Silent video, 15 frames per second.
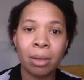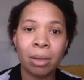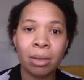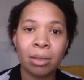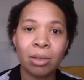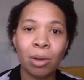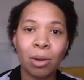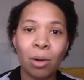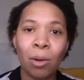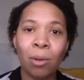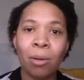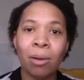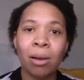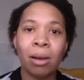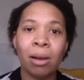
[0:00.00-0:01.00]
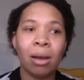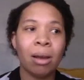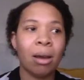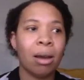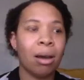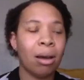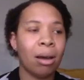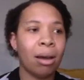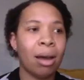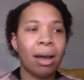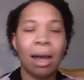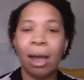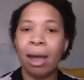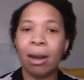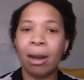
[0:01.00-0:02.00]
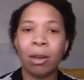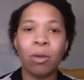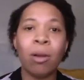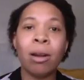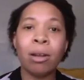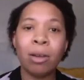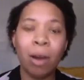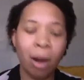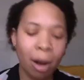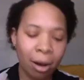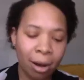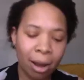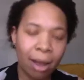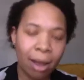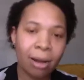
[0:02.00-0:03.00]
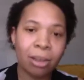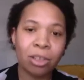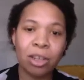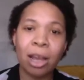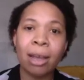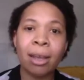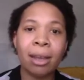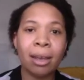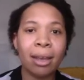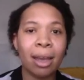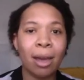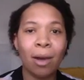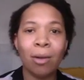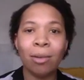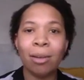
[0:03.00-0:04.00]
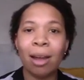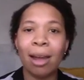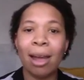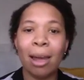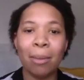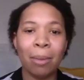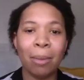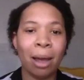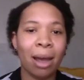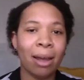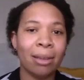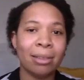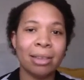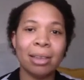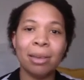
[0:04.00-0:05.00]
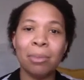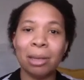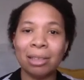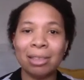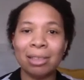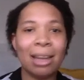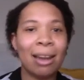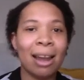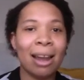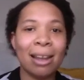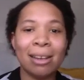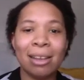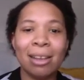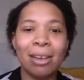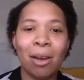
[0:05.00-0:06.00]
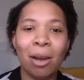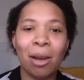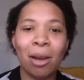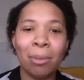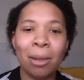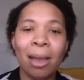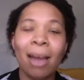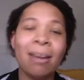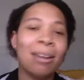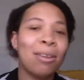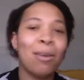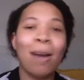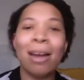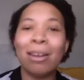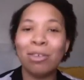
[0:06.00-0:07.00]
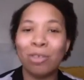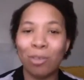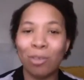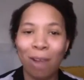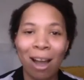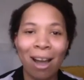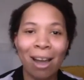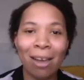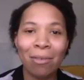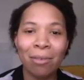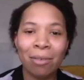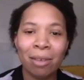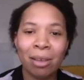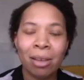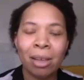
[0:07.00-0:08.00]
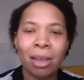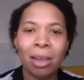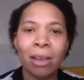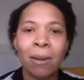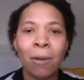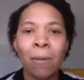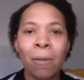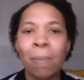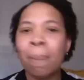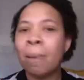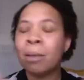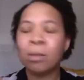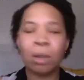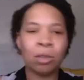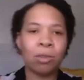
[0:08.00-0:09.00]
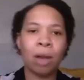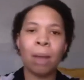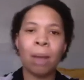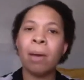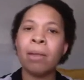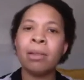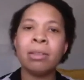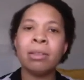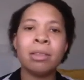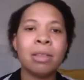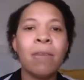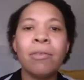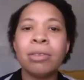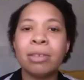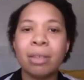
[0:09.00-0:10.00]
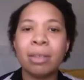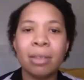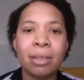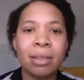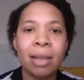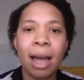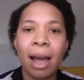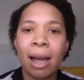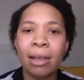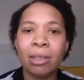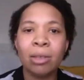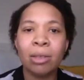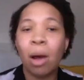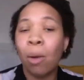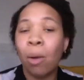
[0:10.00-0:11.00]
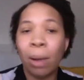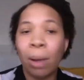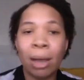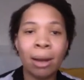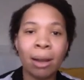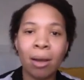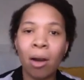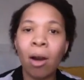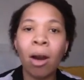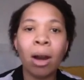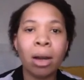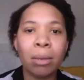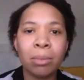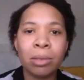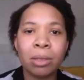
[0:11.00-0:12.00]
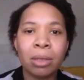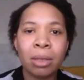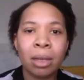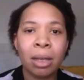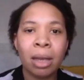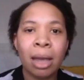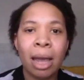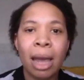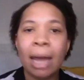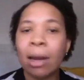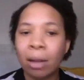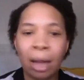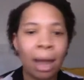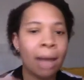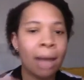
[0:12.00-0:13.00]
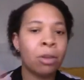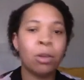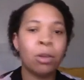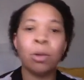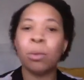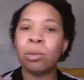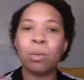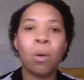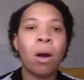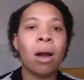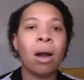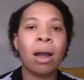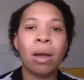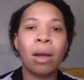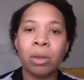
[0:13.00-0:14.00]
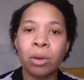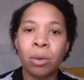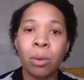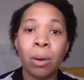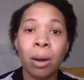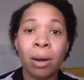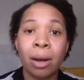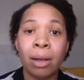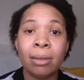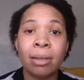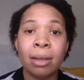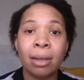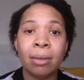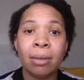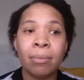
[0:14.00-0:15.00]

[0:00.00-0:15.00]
So I had a credit card, I had a checking account, I had my ID, my state ID on me. I didn't know how to drive, you know? So I dropped all this stuff into this guy's awaiting arms. And all I had to do was walk out the door, and I did.